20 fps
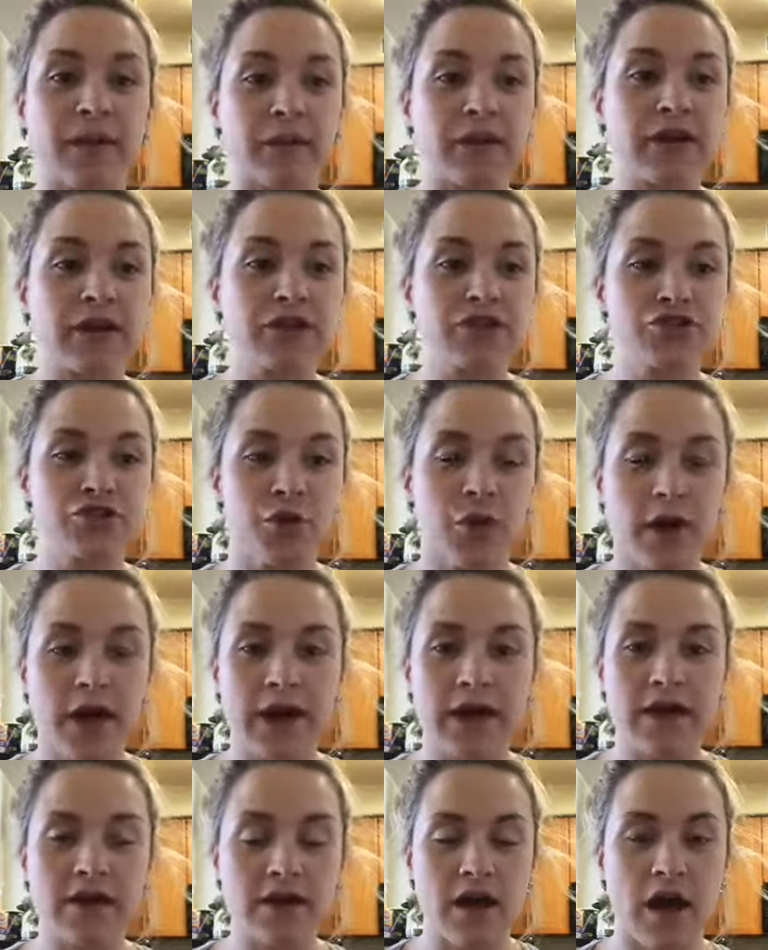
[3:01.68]
I'm gonna
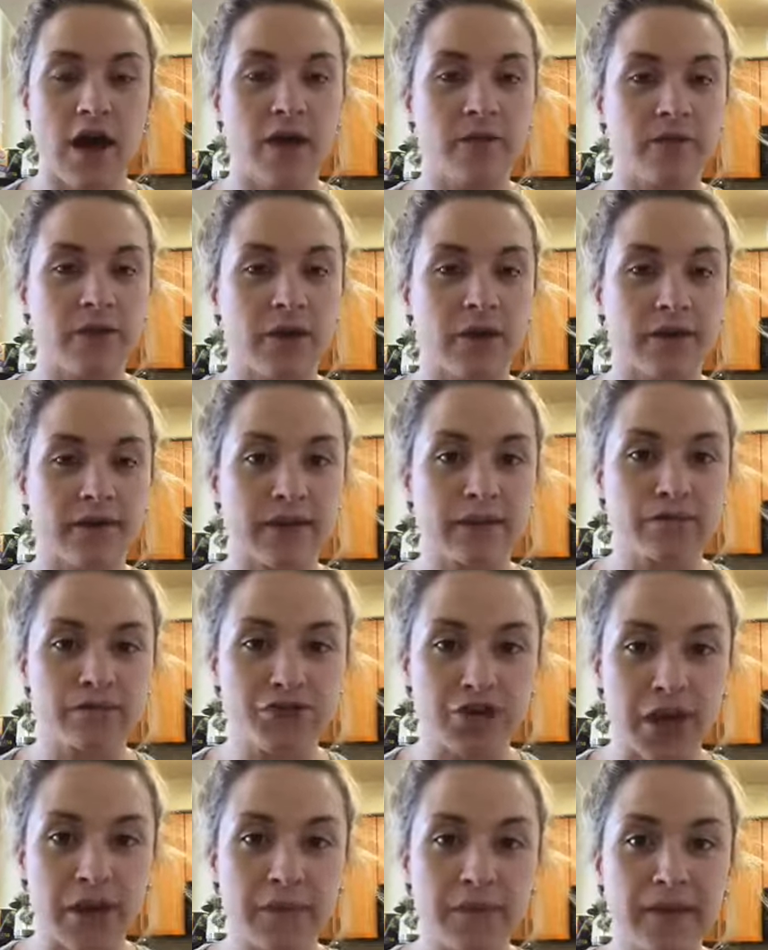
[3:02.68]
enjoy, um, you know, some
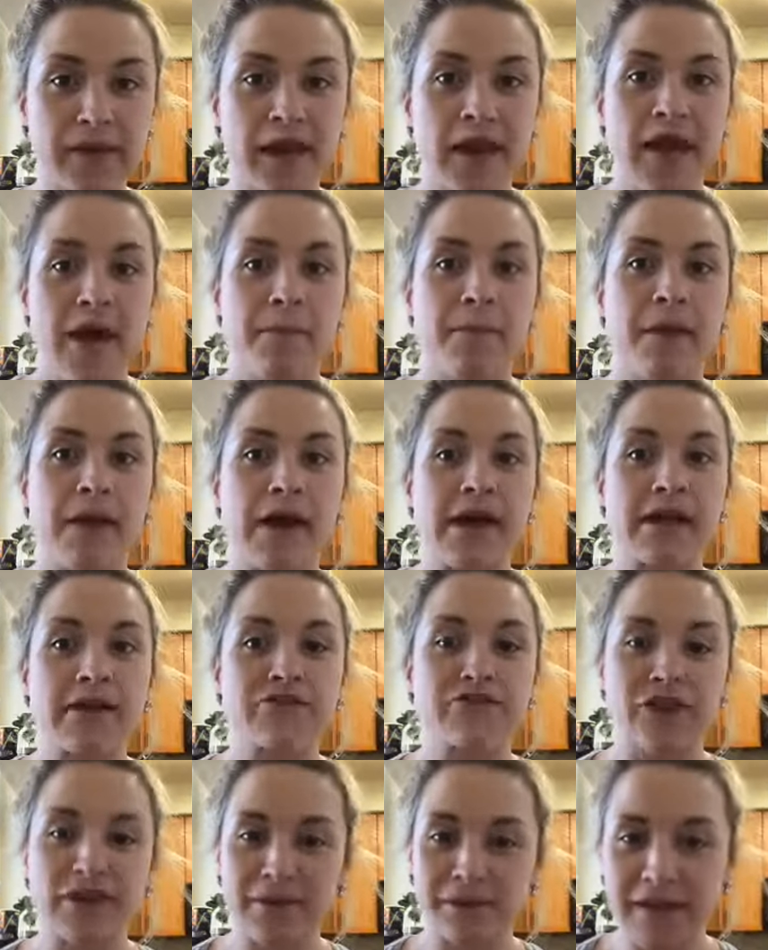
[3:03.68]
chips,
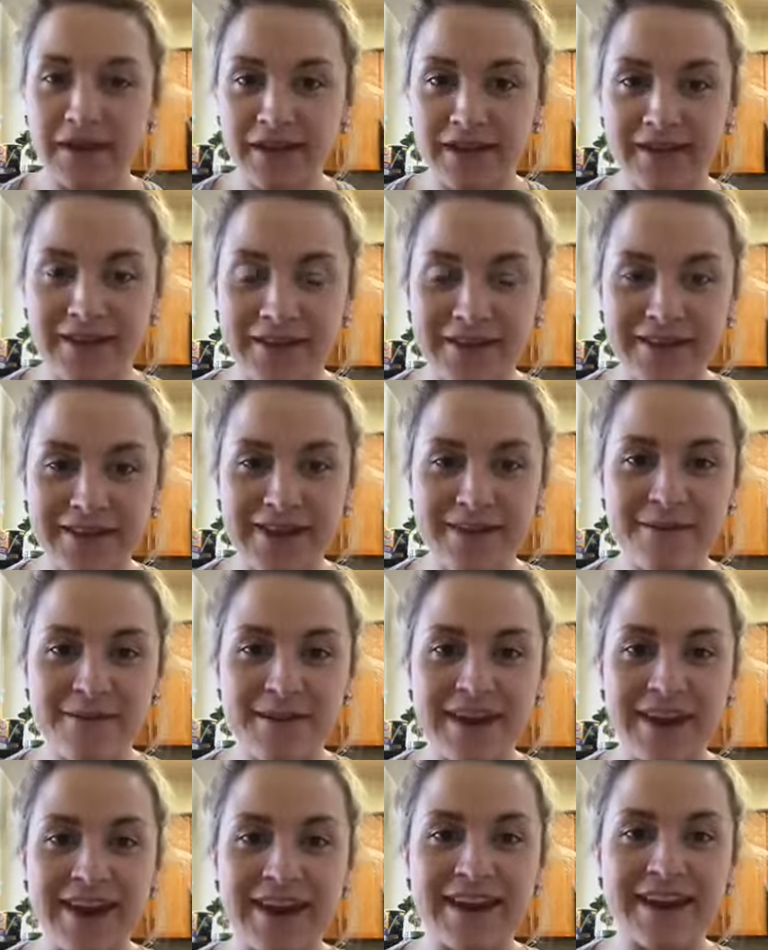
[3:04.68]
but just because they're
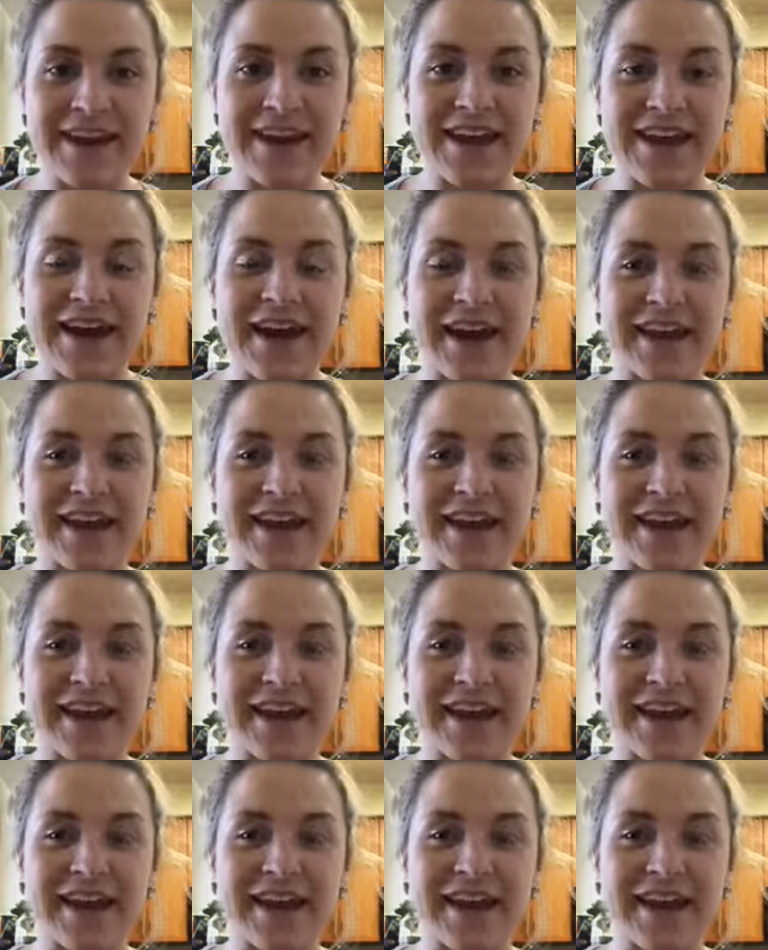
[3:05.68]
unlimited,